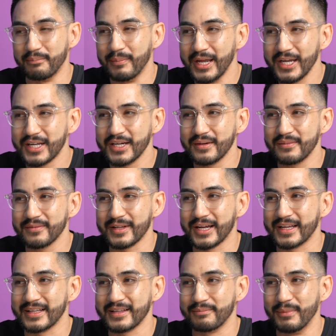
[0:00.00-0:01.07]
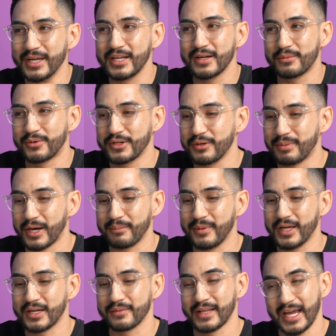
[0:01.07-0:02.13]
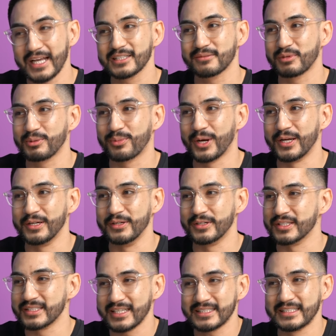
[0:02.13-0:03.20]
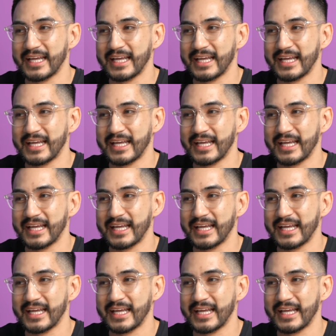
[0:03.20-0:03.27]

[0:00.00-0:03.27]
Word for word: makeup, like makeup, when you buy makeup, that has to be brand new because that's